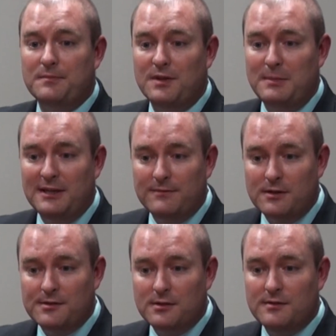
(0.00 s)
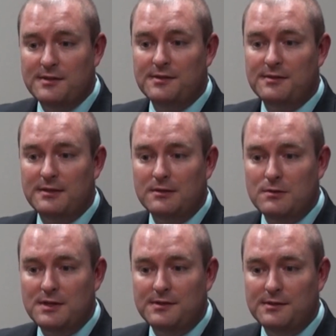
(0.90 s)
Demand for our services
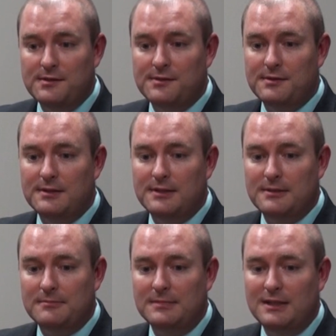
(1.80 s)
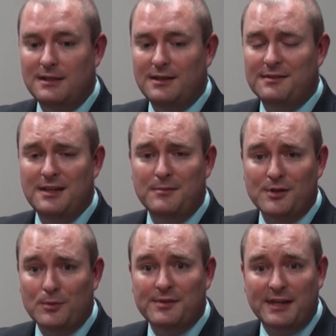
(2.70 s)
increases, it
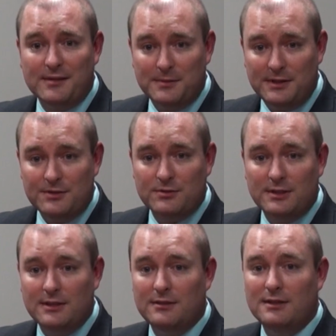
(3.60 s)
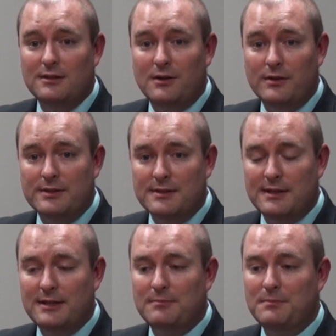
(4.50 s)
seems almost exponentially all the
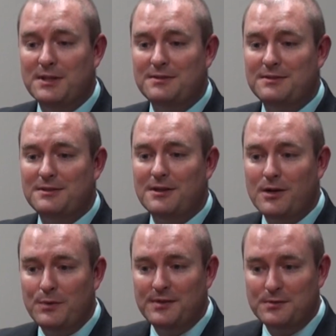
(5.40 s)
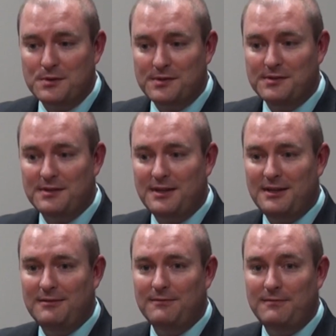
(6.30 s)
time, but our resources
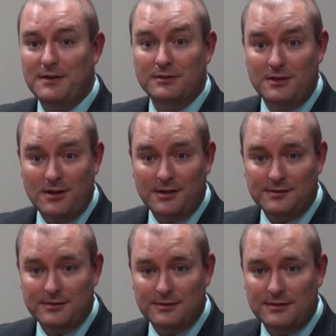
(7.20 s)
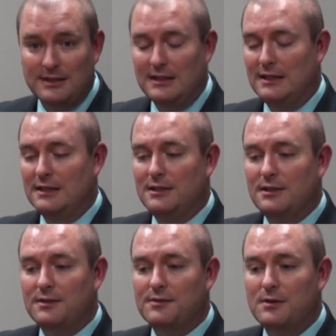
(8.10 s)
stay fairly constant.
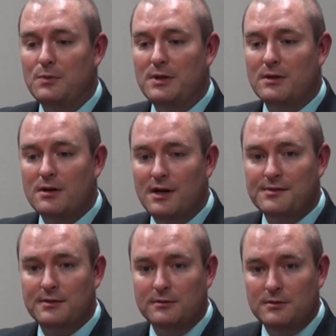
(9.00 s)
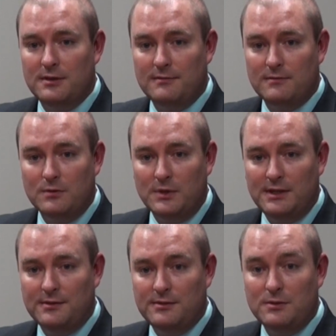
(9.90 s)
And so we are constantly looking for
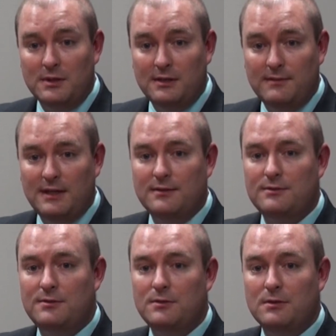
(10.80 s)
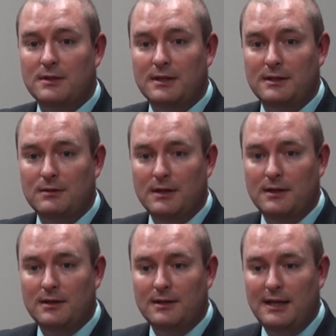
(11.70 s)
ways to innovate, to
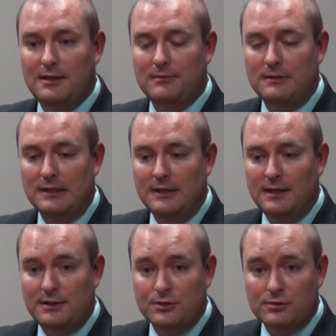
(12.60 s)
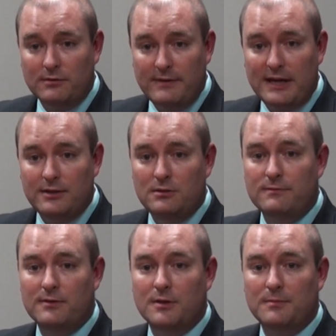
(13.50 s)
gain additional value
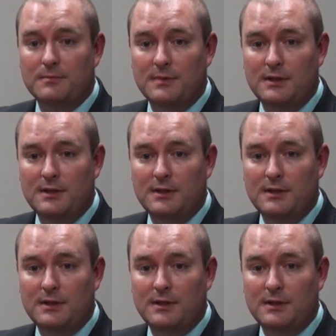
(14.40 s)
from